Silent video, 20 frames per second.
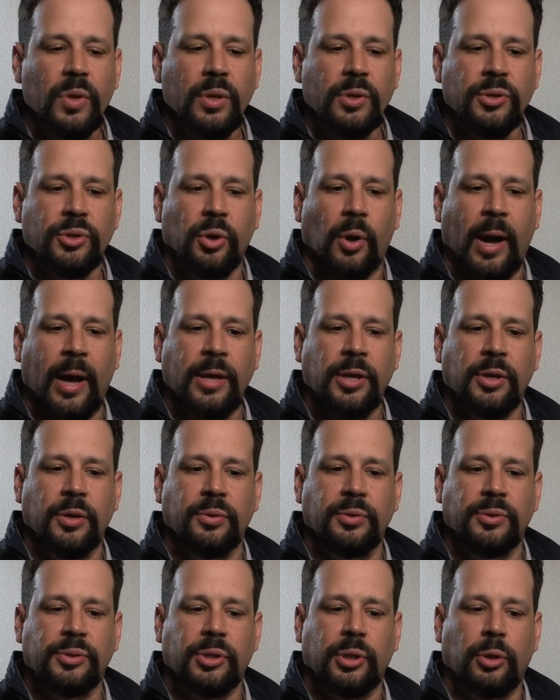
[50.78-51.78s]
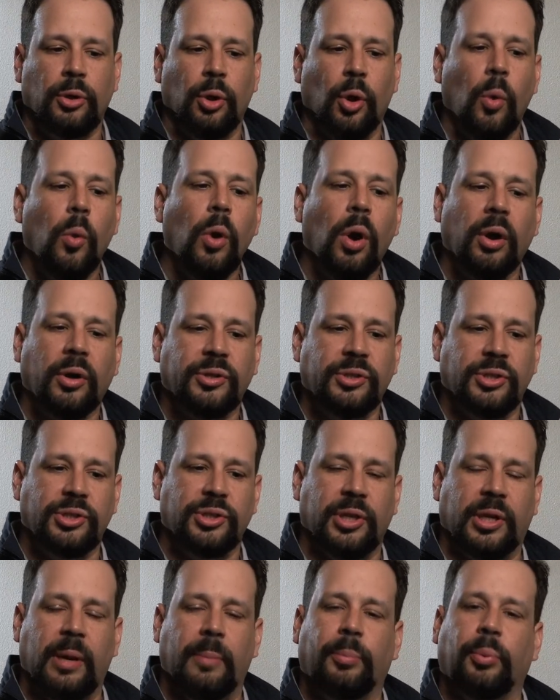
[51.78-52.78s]
So I use low
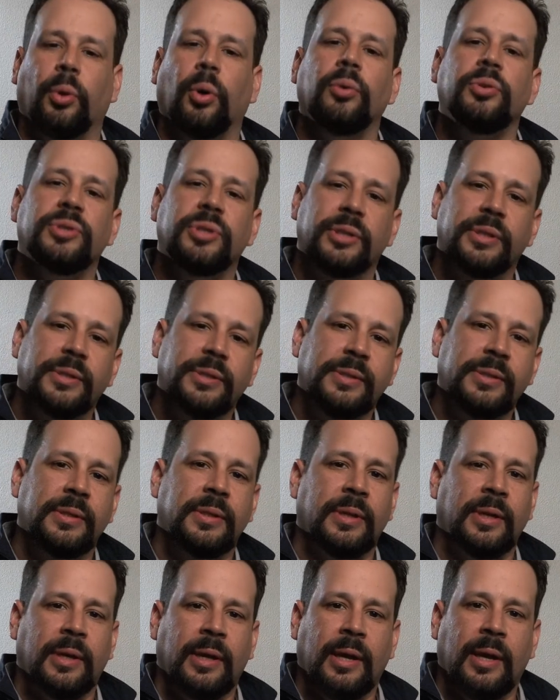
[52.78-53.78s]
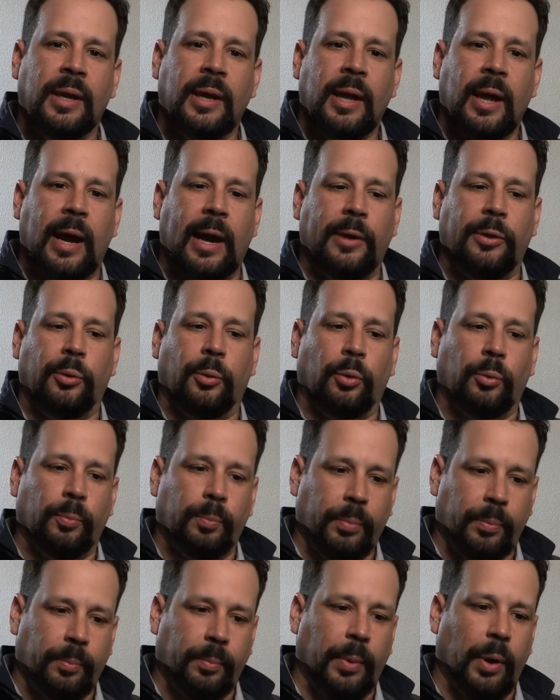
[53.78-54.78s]
oxygen approaches, either
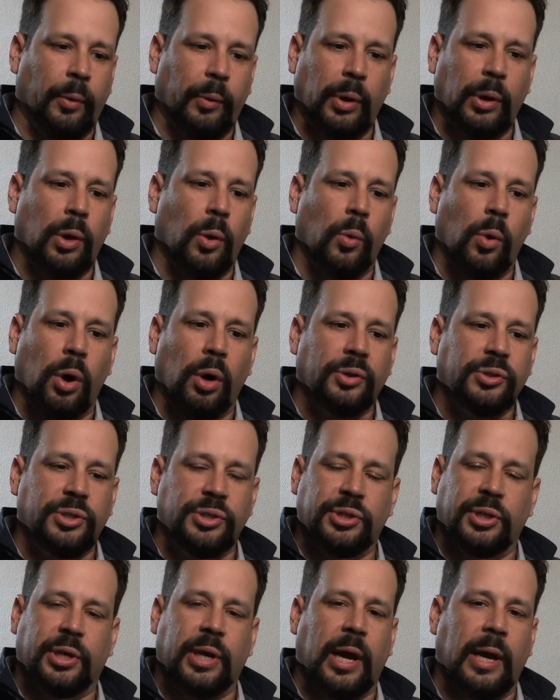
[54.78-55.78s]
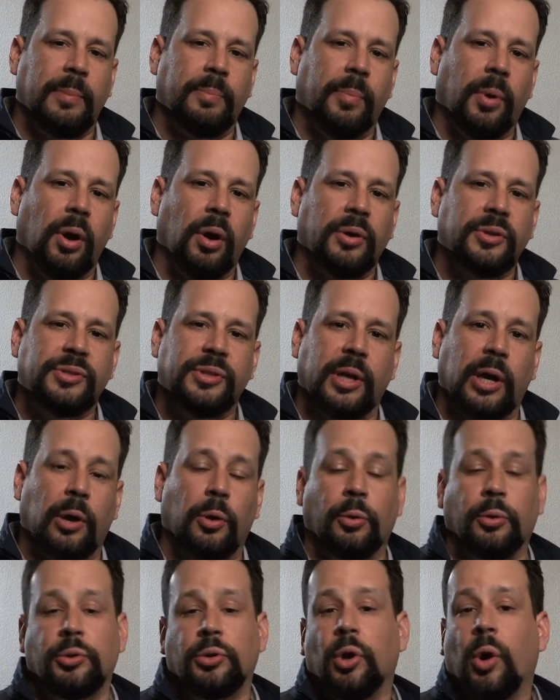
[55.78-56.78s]
very low oxygen hypoxia
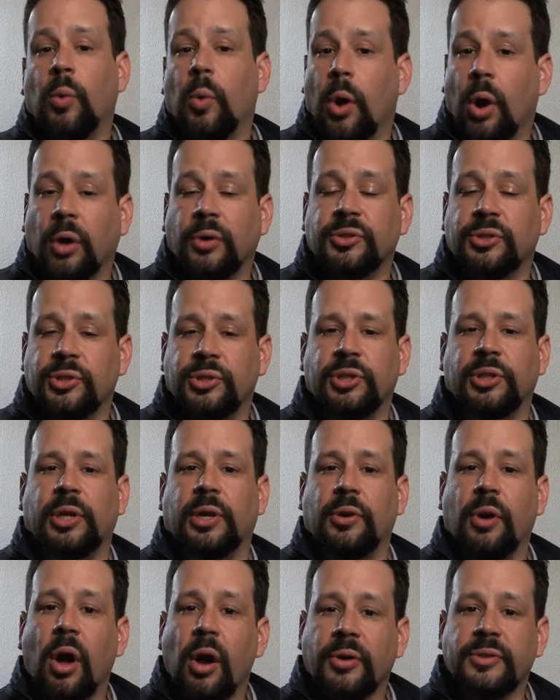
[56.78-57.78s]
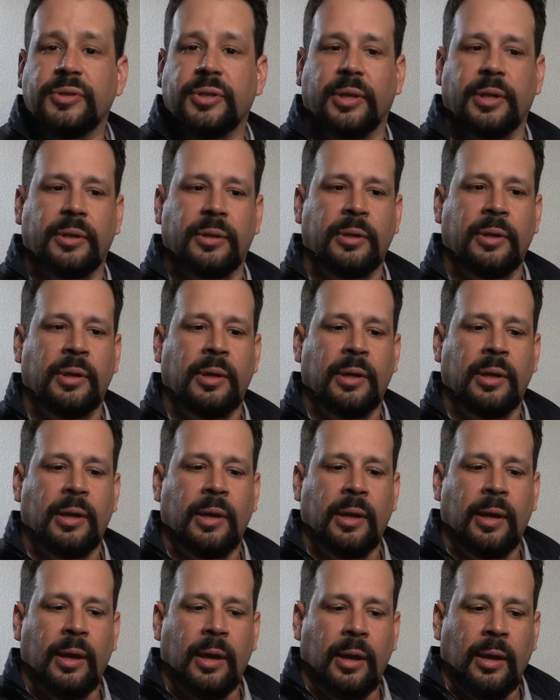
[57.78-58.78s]
or no oxygen anoxia,
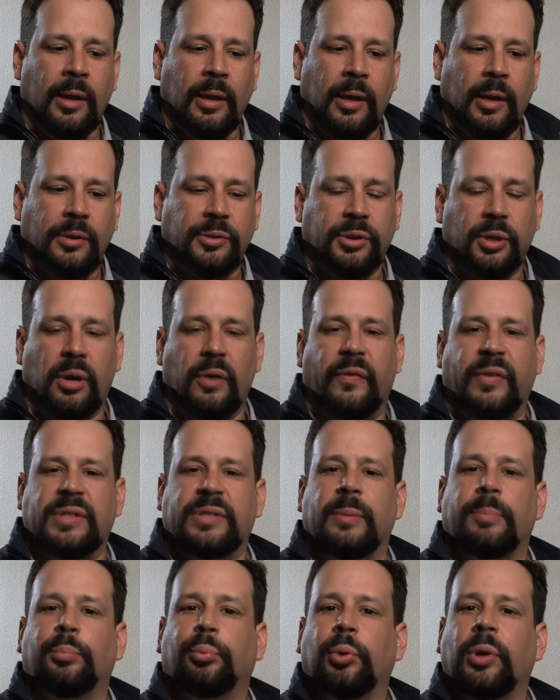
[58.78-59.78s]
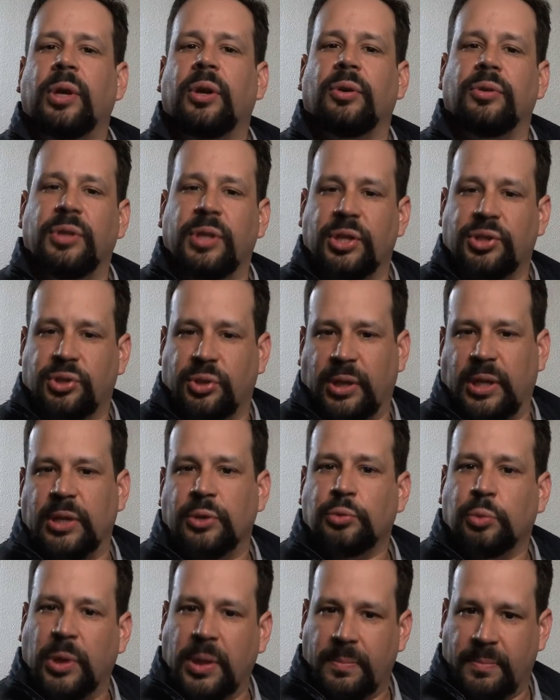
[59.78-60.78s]
sort of as a preconditioning
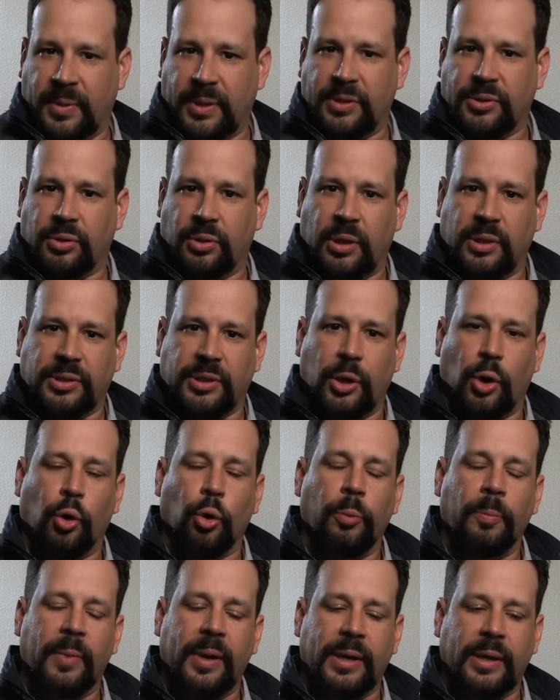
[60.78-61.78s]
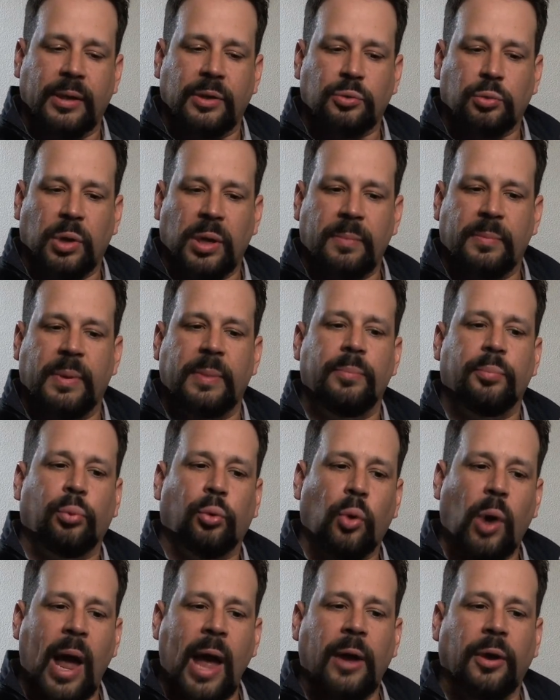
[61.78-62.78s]
treatment, so as a hormetic treatment
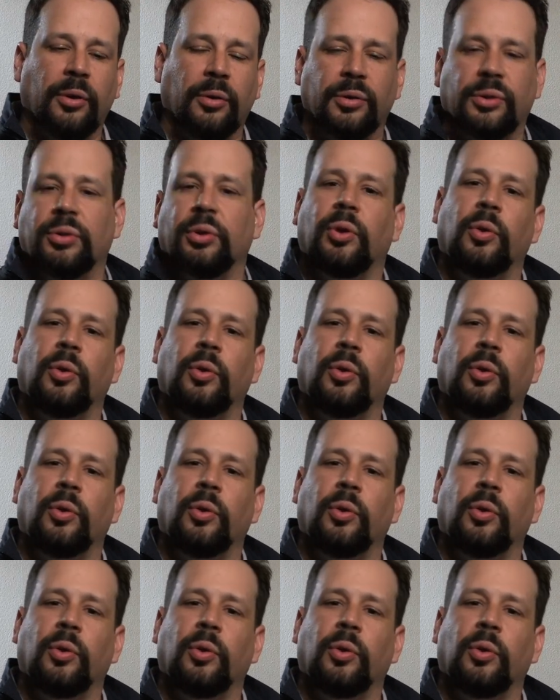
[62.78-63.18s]
prior to